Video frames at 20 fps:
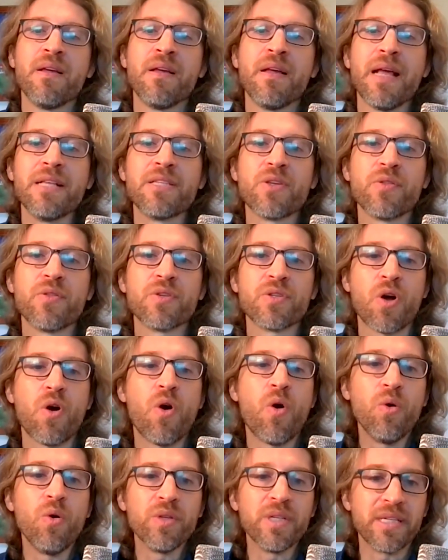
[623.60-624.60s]
And so there's a
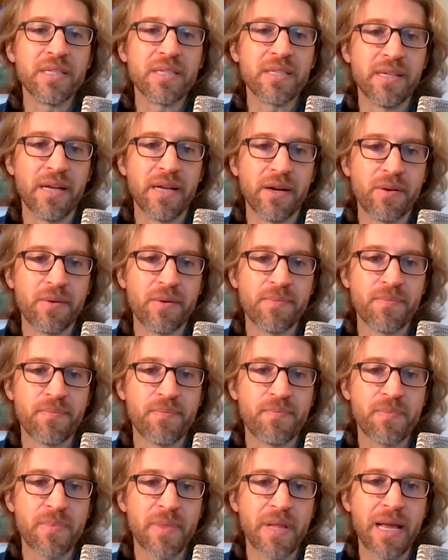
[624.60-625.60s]
wholeness there.
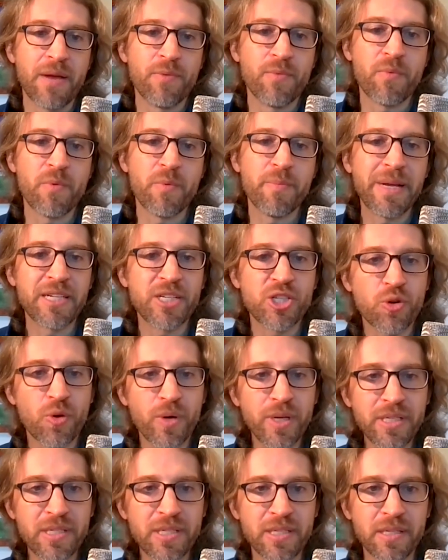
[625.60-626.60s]
And when we make
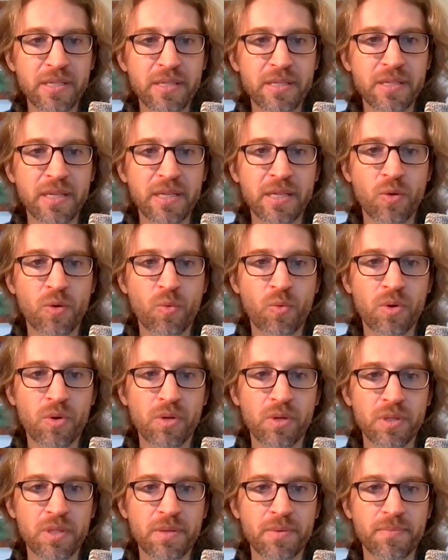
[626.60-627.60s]
choices in the
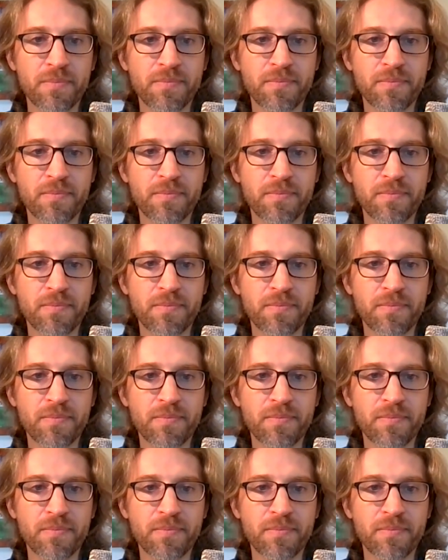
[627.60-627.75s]
world,